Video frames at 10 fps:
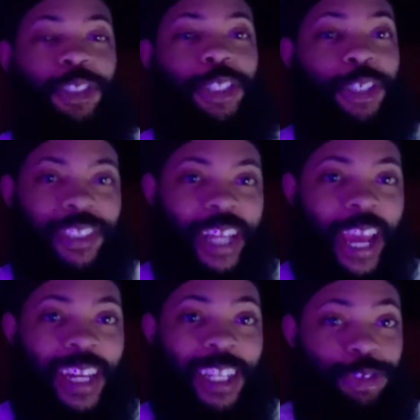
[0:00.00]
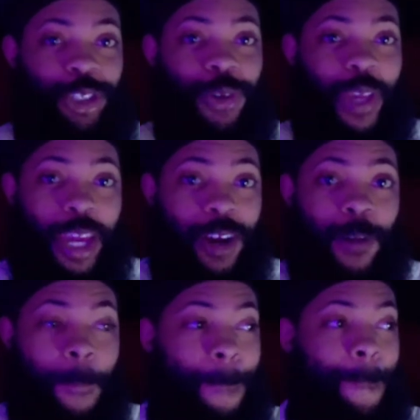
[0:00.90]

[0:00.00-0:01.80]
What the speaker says: still standing. You're still here.